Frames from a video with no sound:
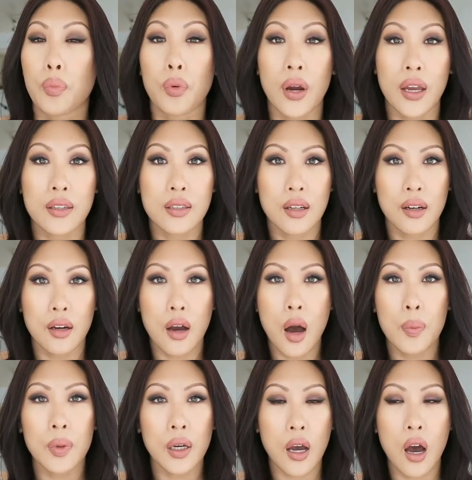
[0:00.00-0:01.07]
brands that are
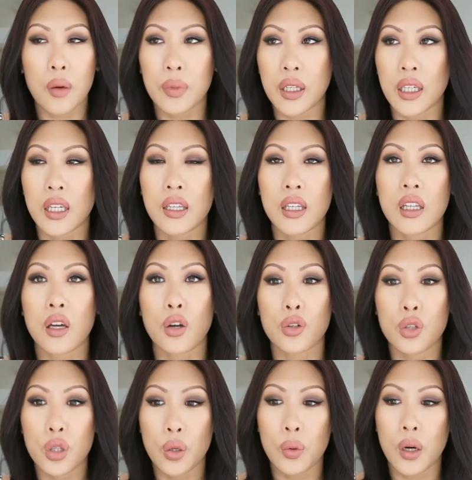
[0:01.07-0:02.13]
up and coming and that are
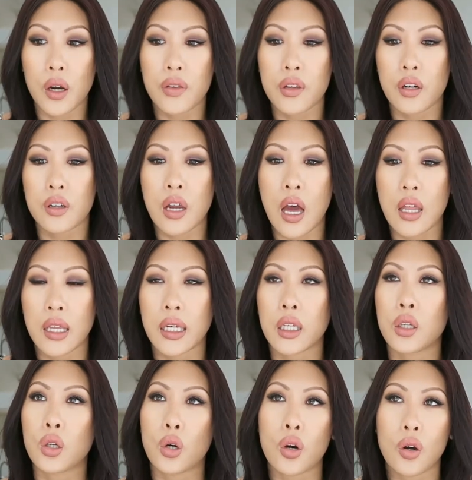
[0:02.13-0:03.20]
newer and that are not
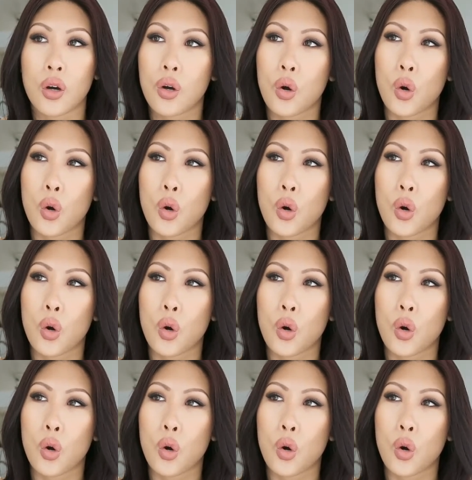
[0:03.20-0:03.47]
like, you know,